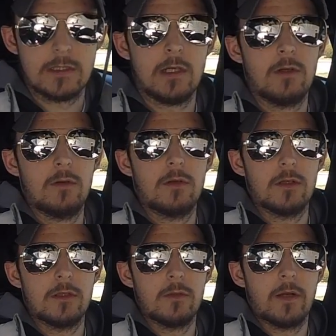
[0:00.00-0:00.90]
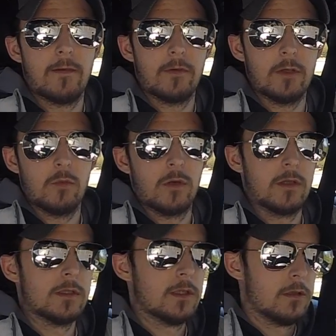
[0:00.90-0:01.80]
tune or do whatever you want
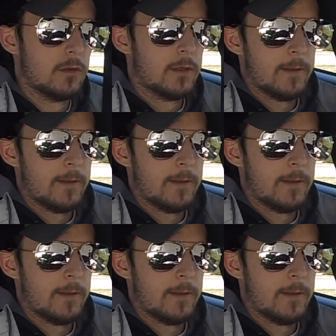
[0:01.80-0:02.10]
to do.